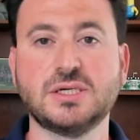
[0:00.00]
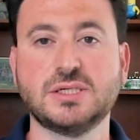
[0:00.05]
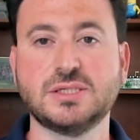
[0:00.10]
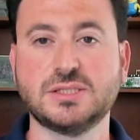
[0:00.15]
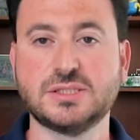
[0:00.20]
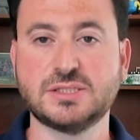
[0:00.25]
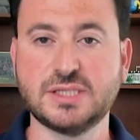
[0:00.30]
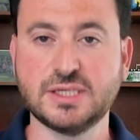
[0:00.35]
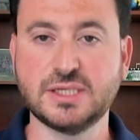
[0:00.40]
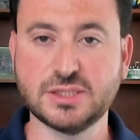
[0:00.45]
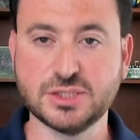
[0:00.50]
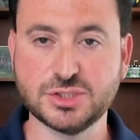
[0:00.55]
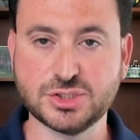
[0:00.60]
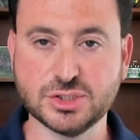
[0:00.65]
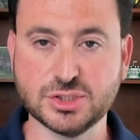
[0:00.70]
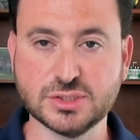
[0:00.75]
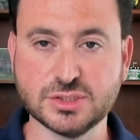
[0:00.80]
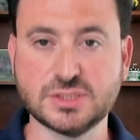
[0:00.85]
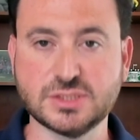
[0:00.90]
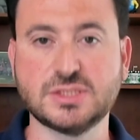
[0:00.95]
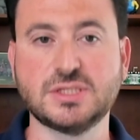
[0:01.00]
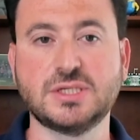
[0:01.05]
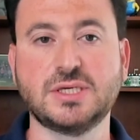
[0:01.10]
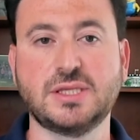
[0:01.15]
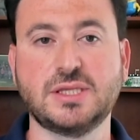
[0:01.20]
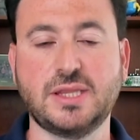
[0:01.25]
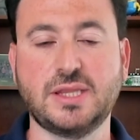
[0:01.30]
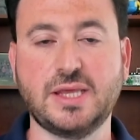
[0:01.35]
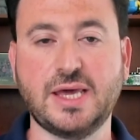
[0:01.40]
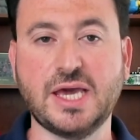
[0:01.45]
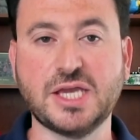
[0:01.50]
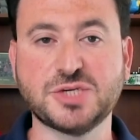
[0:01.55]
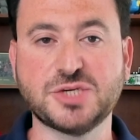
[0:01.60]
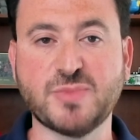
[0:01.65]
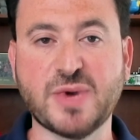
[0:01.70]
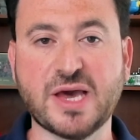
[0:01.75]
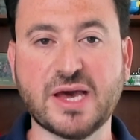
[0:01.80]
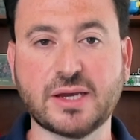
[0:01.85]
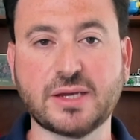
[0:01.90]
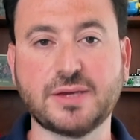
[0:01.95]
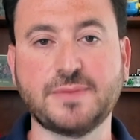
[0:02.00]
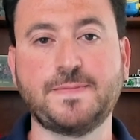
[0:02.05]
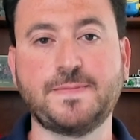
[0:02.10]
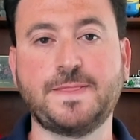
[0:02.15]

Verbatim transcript: signatures, HMAC,